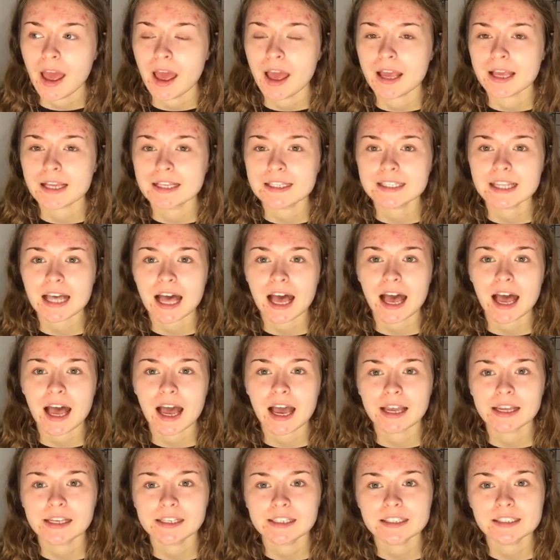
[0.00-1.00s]
is that
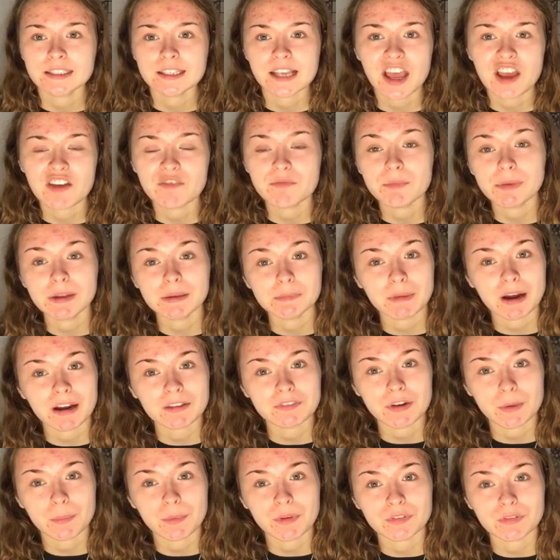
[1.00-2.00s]
he saved me and my
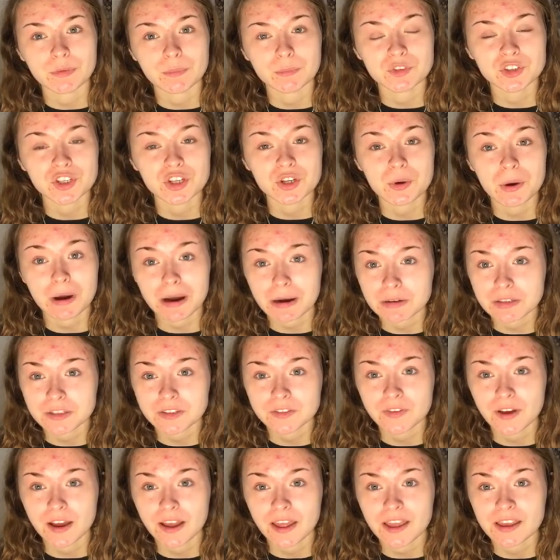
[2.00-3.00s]
family from 2 house
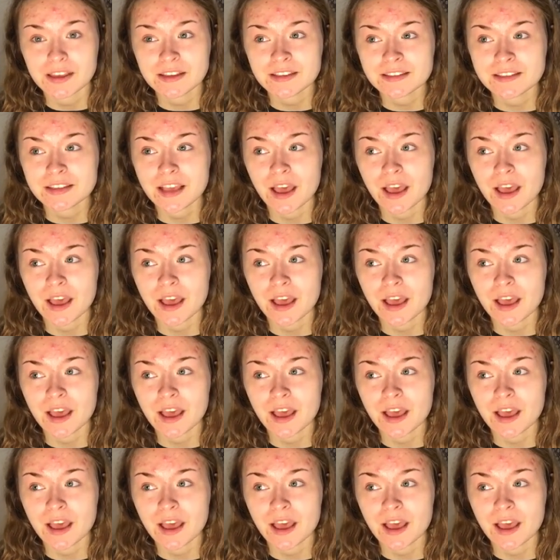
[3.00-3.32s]
fires.